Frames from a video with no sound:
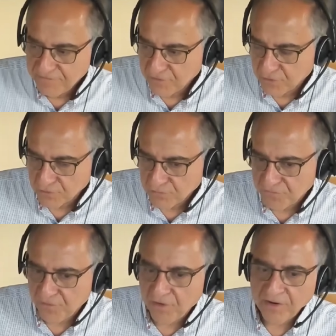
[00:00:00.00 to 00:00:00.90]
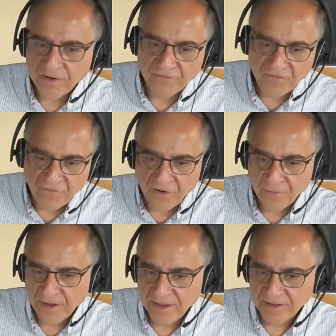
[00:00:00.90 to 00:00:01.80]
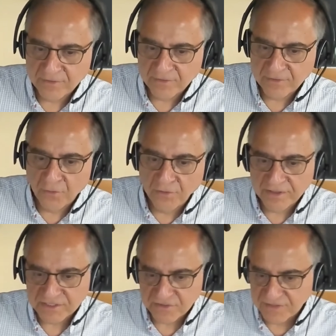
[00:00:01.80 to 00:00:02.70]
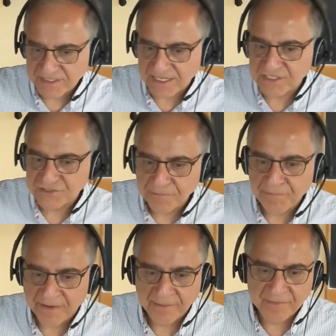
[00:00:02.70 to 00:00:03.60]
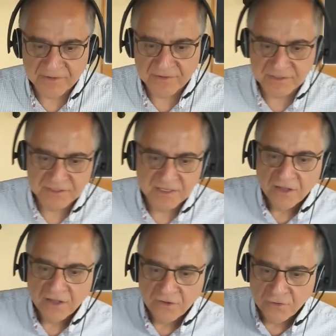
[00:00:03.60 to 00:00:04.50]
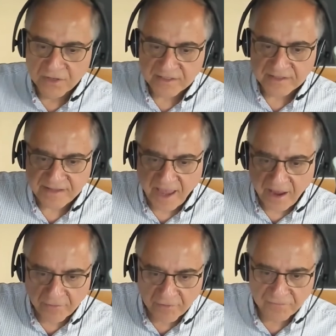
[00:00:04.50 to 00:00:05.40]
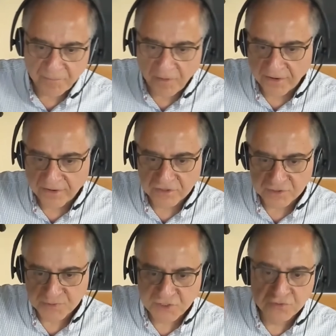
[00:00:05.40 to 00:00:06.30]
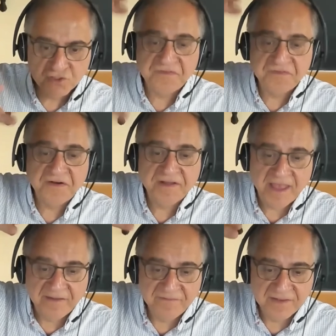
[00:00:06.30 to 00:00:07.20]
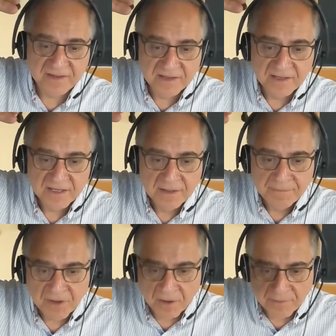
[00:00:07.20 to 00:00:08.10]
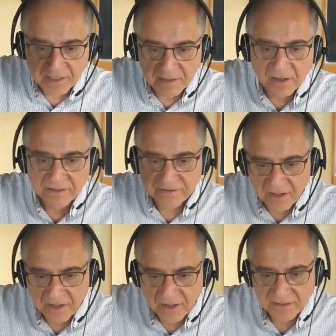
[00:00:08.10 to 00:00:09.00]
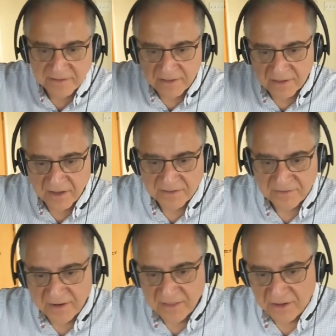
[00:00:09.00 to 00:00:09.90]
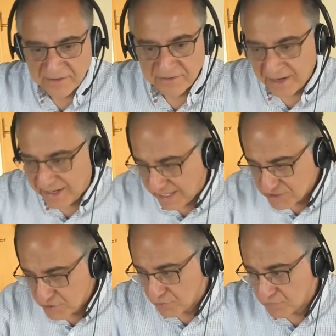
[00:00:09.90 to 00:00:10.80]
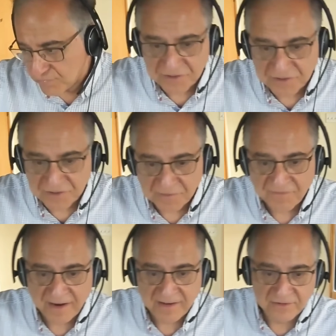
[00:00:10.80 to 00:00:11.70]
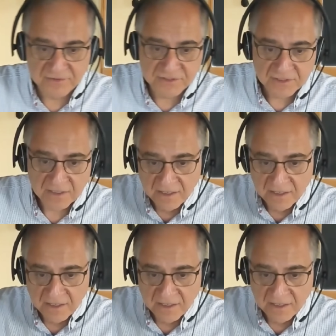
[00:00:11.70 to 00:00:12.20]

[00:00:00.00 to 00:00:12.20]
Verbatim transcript: if you go to far, far away corners of these extreme parameters, you get a tower of particles, which used to be very heavy, becoming lighter, lighter, lighter, and lighter. And as you go to extreme values,